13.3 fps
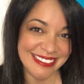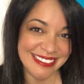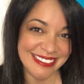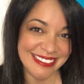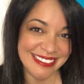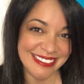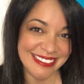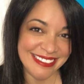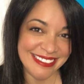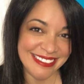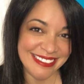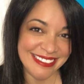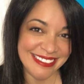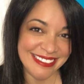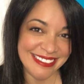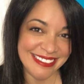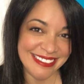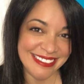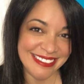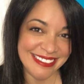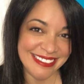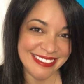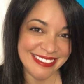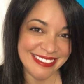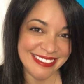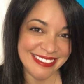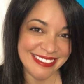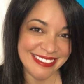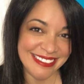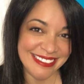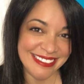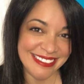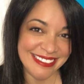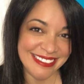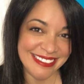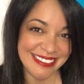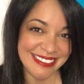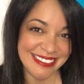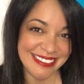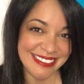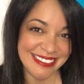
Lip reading: [no speech]